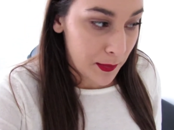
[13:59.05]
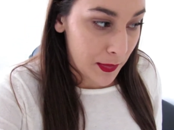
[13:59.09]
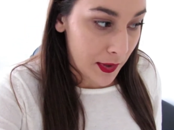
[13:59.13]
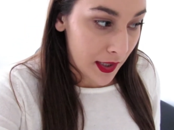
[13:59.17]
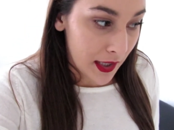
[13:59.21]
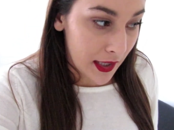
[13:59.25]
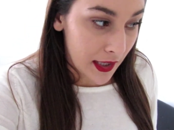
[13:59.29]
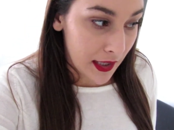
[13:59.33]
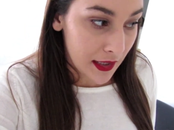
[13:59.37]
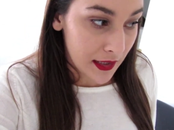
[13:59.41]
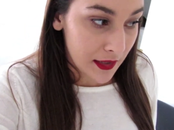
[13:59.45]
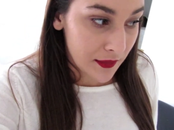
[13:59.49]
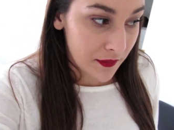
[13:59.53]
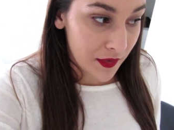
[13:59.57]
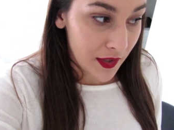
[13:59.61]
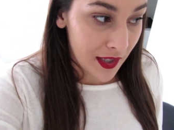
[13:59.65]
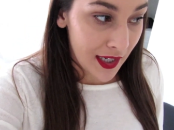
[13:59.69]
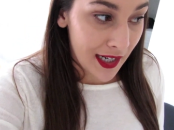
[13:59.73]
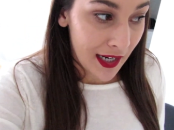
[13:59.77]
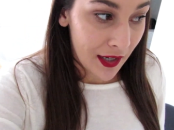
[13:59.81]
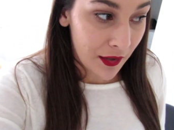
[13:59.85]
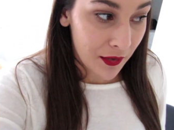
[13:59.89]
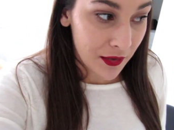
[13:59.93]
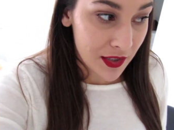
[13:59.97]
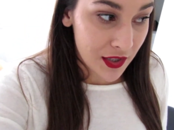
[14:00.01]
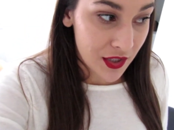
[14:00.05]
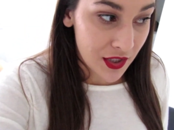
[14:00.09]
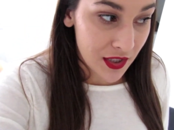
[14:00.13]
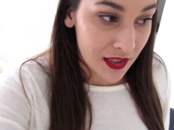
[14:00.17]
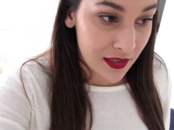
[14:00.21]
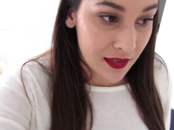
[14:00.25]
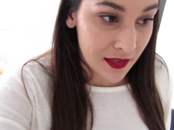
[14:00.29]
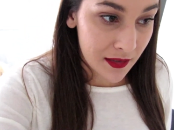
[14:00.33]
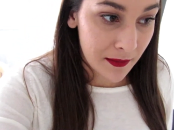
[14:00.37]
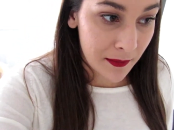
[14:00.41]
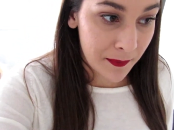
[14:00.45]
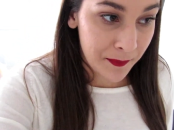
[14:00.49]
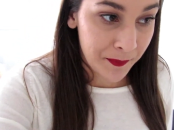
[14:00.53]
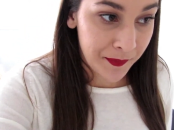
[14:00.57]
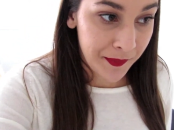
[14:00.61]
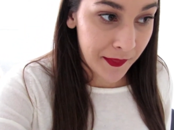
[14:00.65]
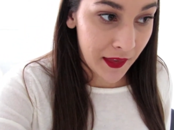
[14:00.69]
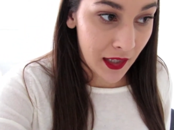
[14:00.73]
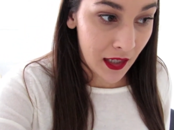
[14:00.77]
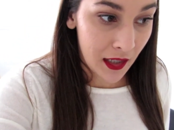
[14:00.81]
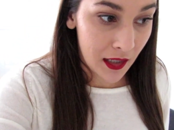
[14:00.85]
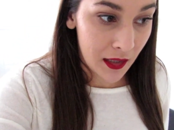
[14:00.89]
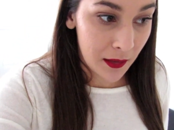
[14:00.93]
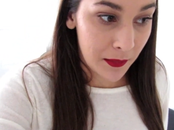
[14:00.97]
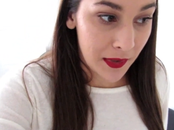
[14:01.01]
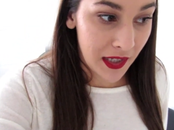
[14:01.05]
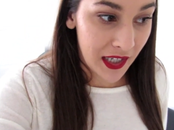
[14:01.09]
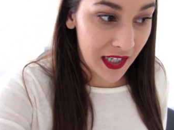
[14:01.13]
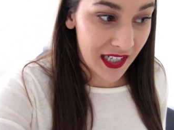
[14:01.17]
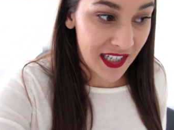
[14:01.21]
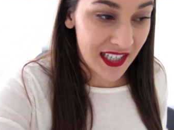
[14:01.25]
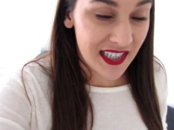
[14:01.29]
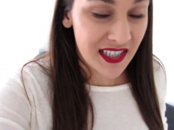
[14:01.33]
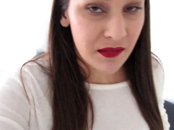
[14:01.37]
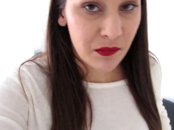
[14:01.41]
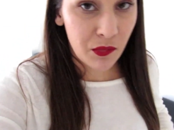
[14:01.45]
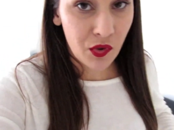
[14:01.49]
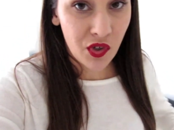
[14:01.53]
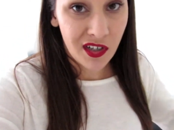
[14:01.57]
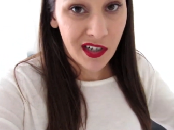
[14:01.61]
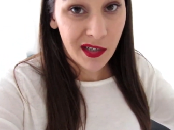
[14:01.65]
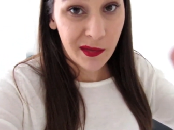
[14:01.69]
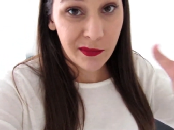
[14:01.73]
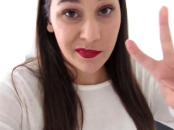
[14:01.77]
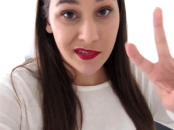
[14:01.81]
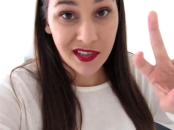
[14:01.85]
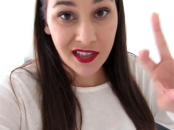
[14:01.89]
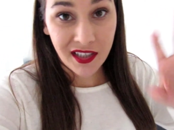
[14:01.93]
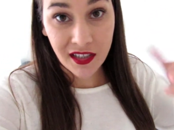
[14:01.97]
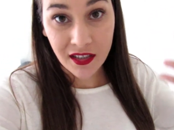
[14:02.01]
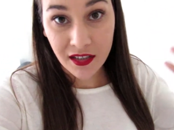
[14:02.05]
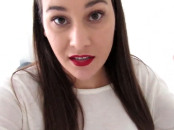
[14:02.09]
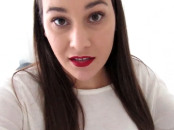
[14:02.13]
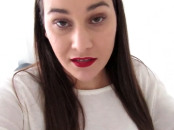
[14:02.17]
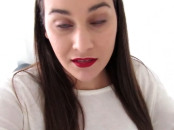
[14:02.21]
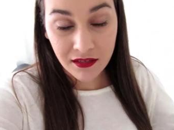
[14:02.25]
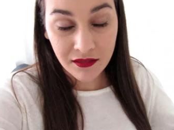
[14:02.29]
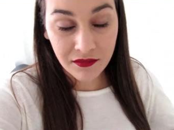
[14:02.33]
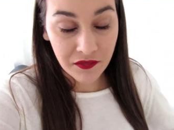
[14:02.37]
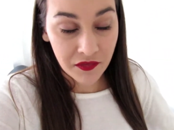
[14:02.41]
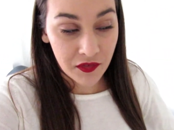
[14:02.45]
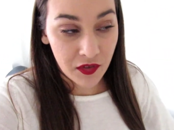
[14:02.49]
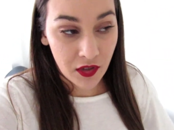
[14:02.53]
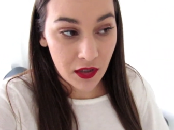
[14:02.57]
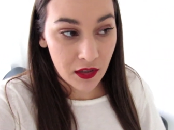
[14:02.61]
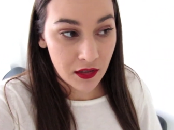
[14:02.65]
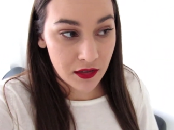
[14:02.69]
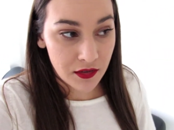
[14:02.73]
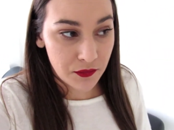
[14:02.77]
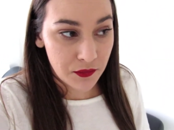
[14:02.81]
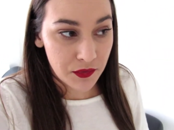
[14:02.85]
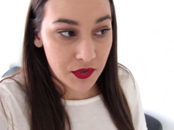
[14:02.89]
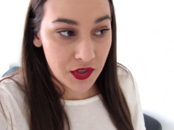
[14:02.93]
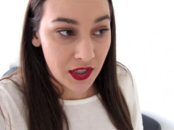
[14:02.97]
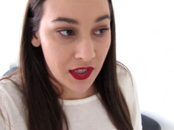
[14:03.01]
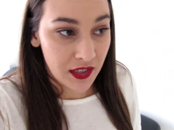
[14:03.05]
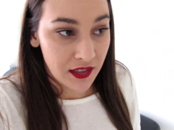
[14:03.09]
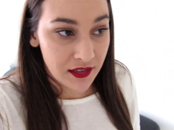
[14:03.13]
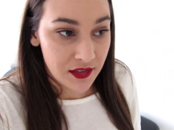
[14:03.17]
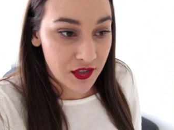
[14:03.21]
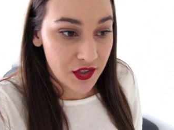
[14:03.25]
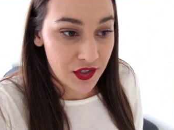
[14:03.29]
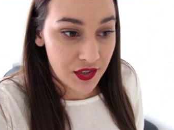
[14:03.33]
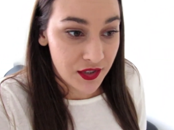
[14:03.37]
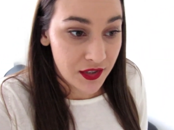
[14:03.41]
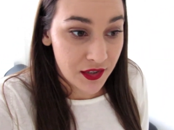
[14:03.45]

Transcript: But for now, it's just gonna be, I guess, more updated vlogs, which I guess is,